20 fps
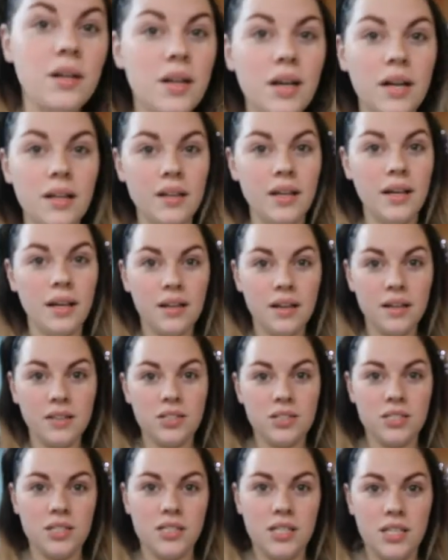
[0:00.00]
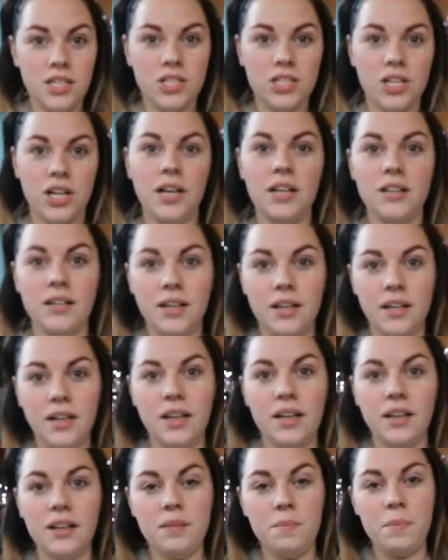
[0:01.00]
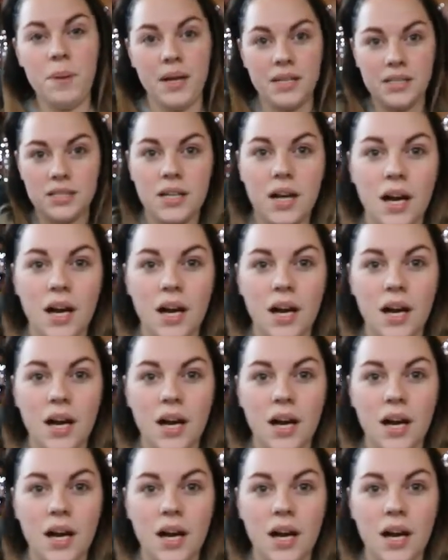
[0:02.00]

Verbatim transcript: and then just a t-shirt, and then the best